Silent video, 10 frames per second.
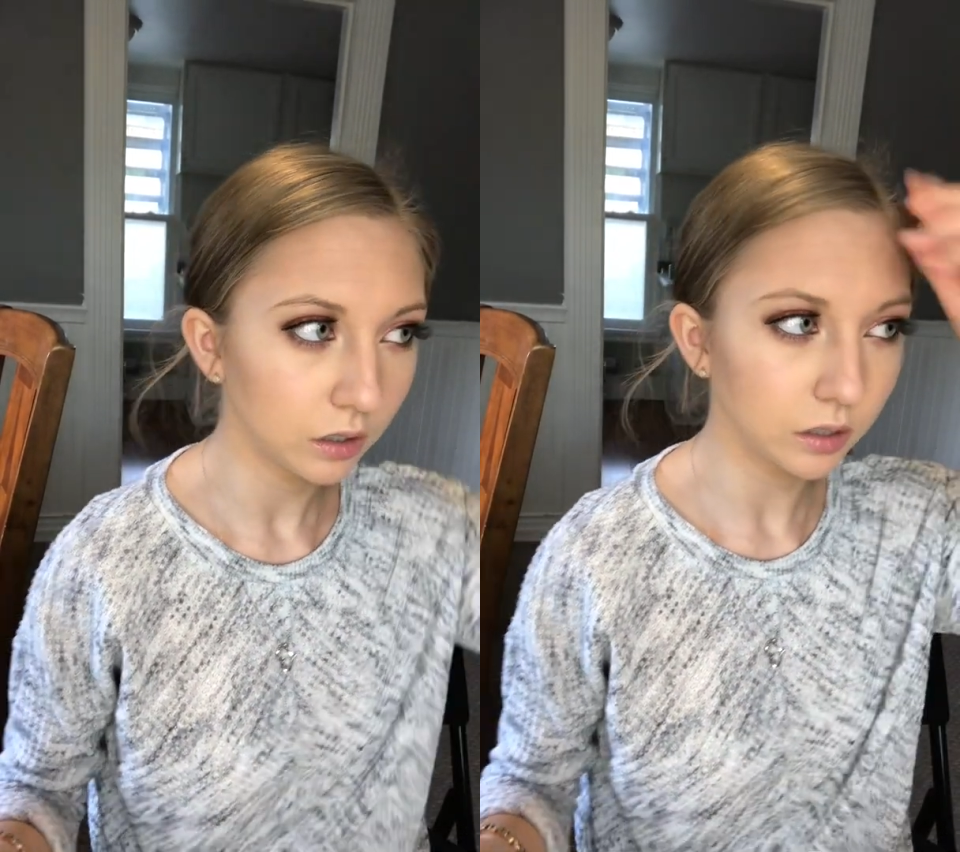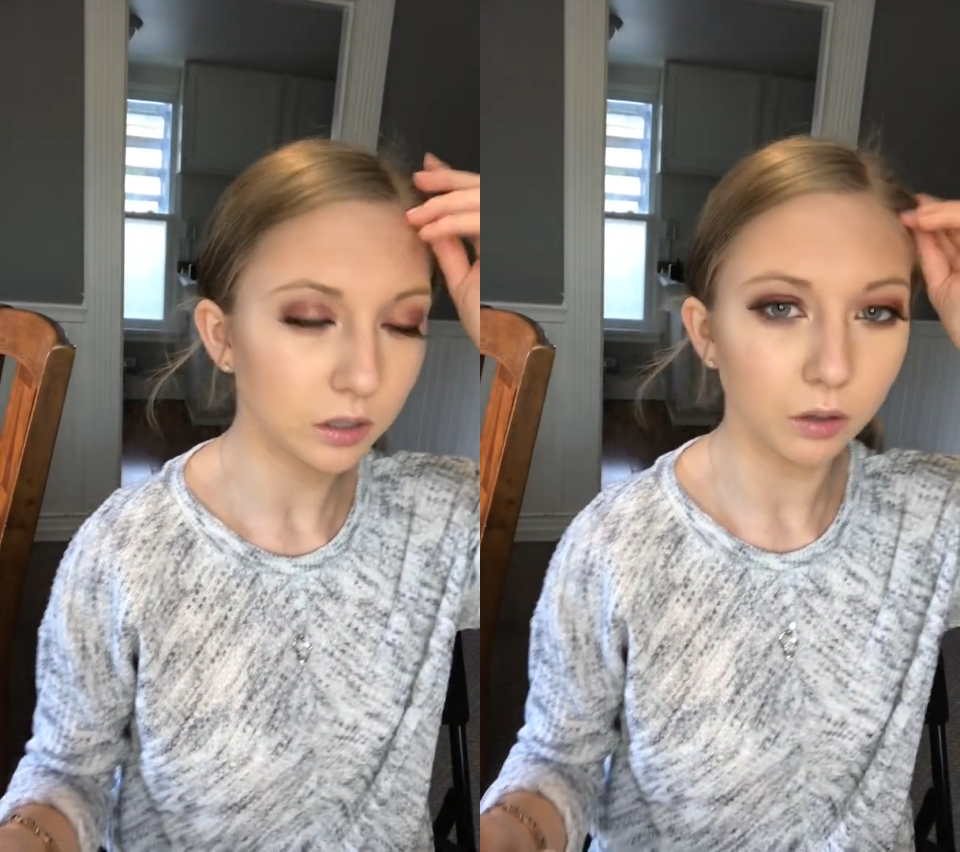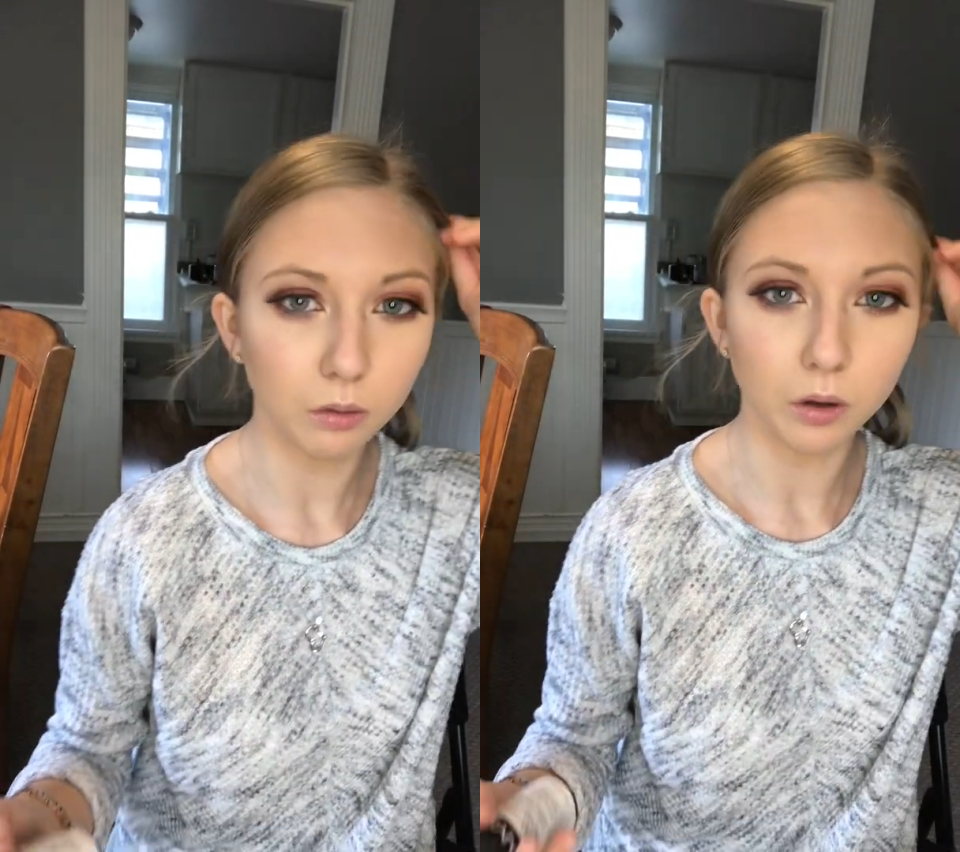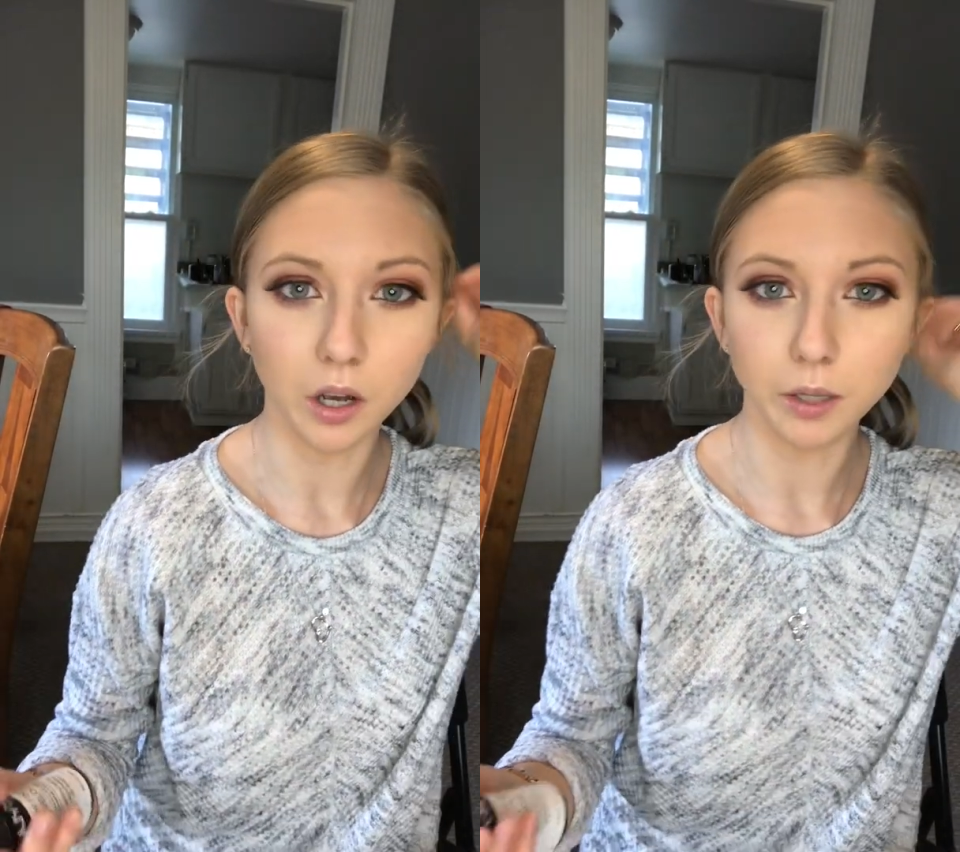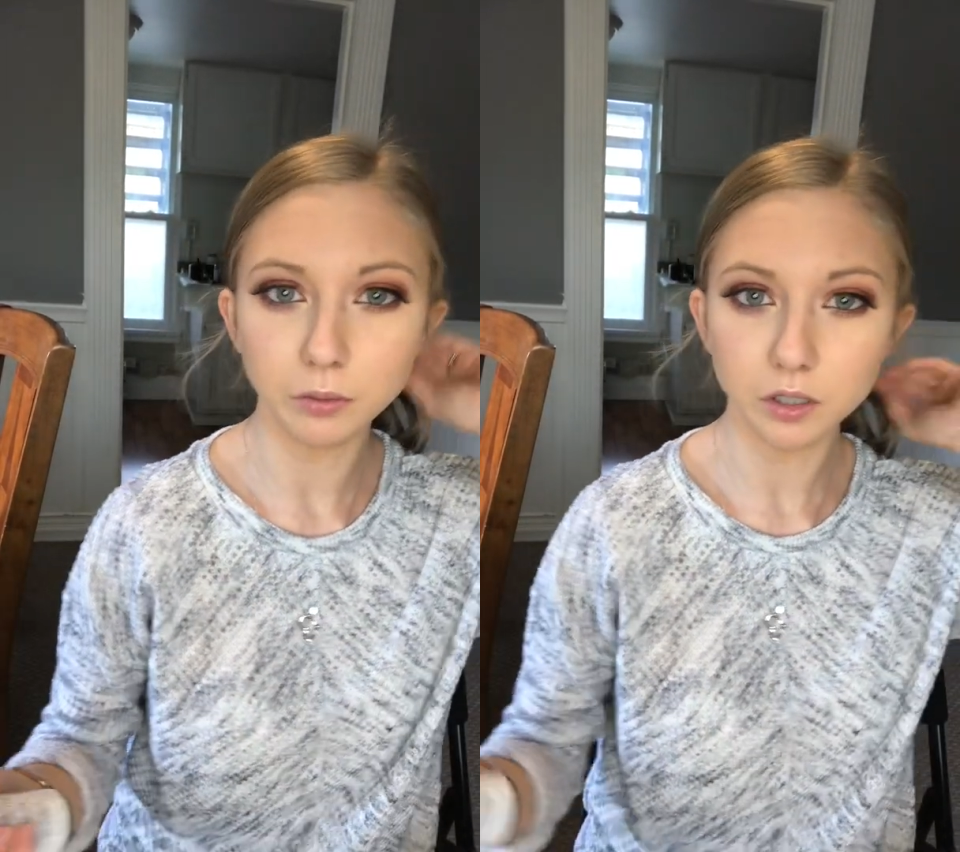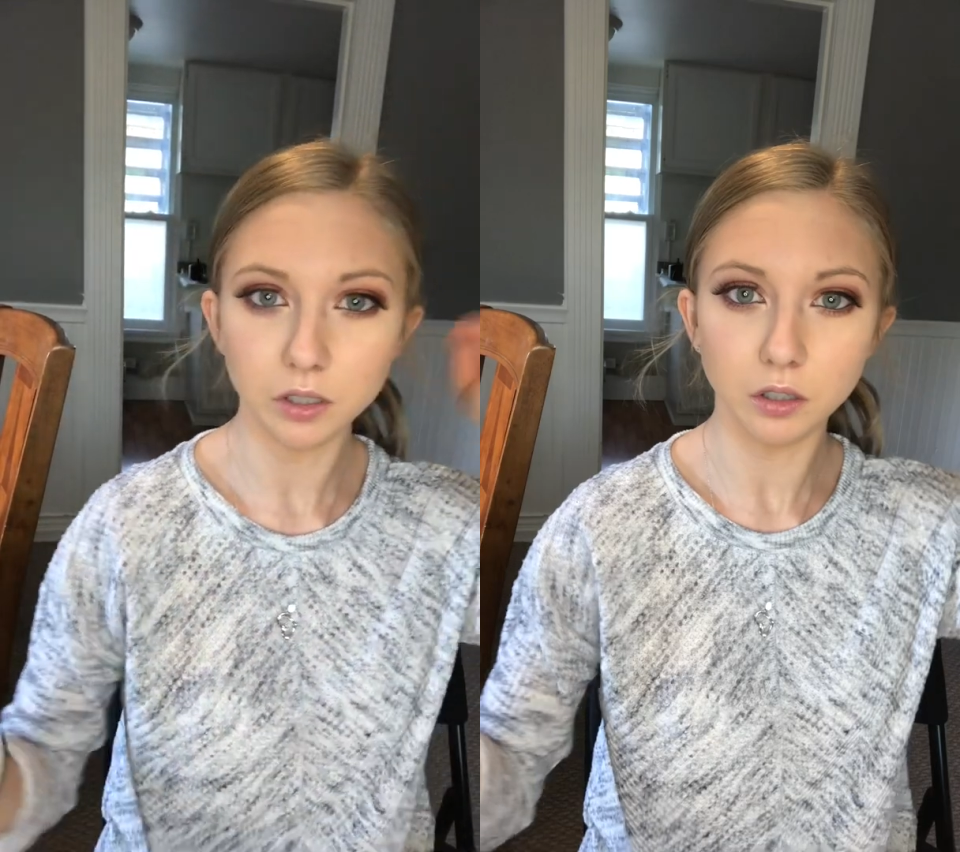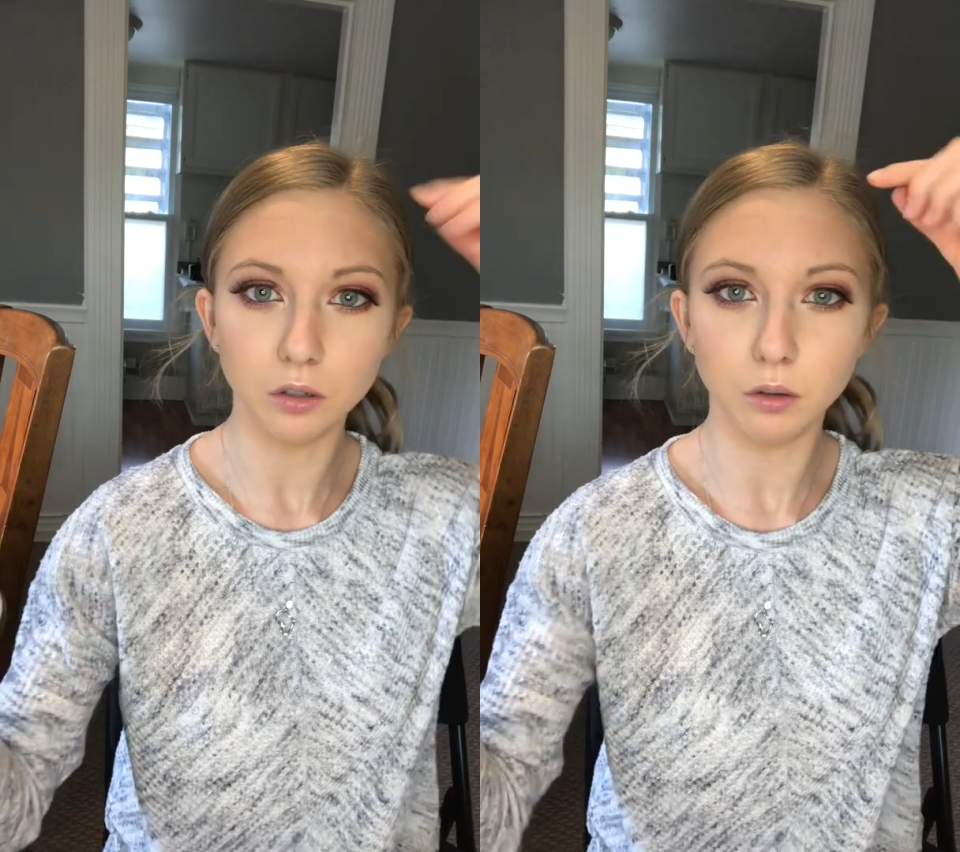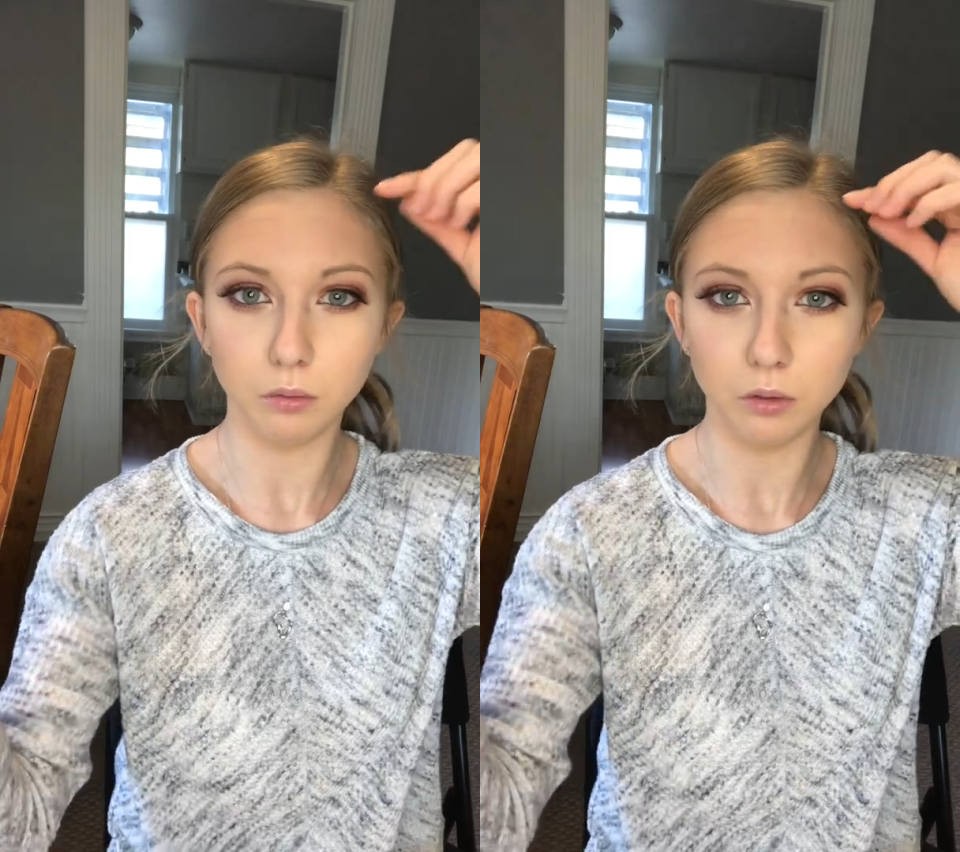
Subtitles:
So I'm just gonna go